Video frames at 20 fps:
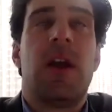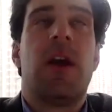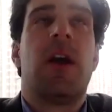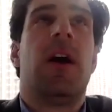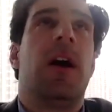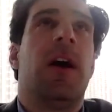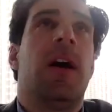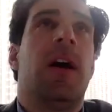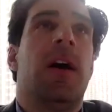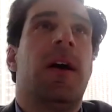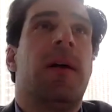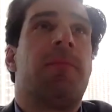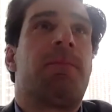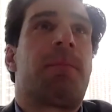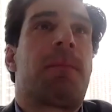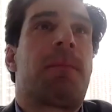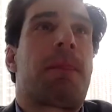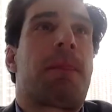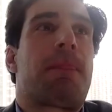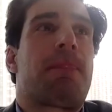
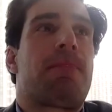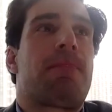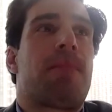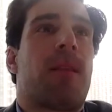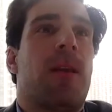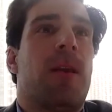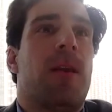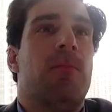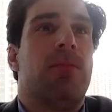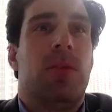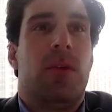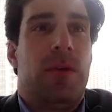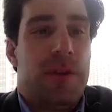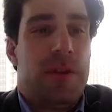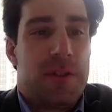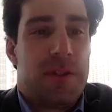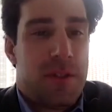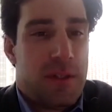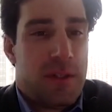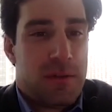um,
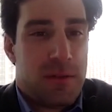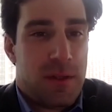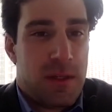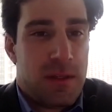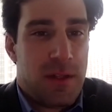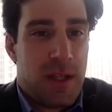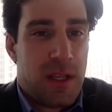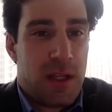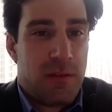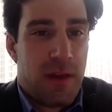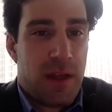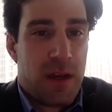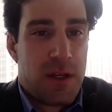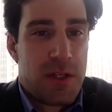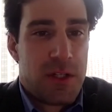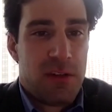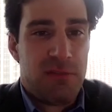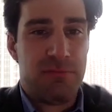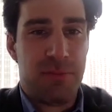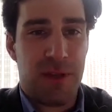employees can take advantage
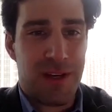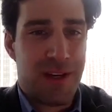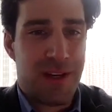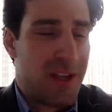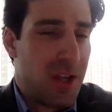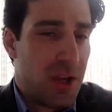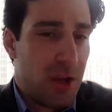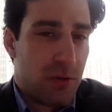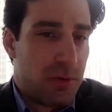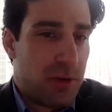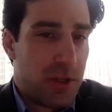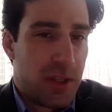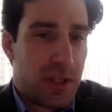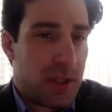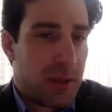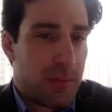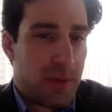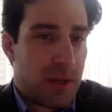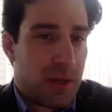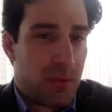of? But really,
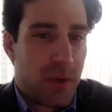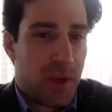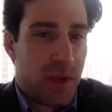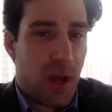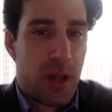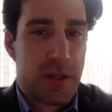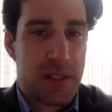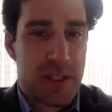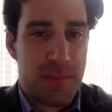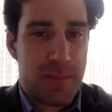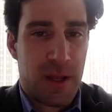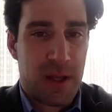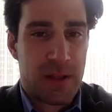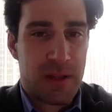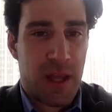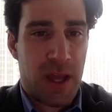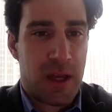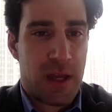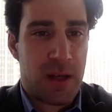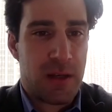I mean, we all expect
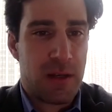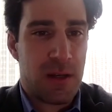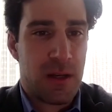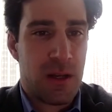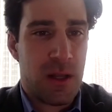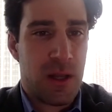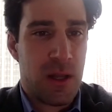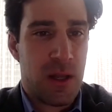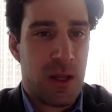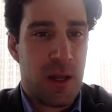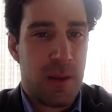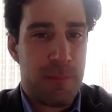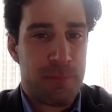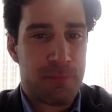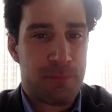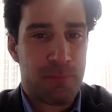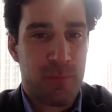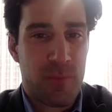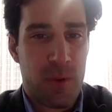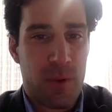that
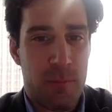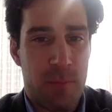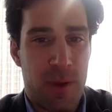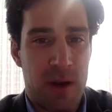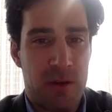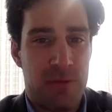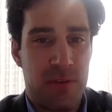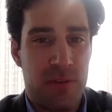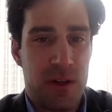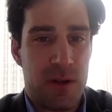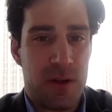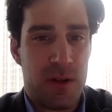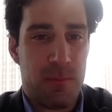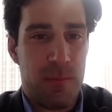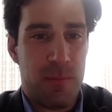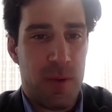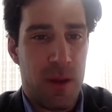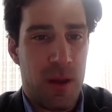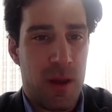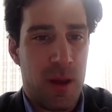benefit
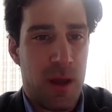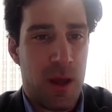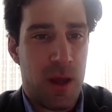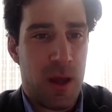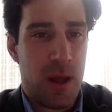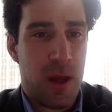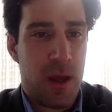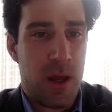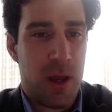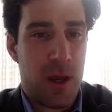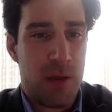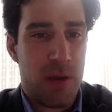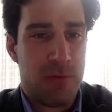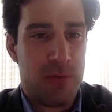of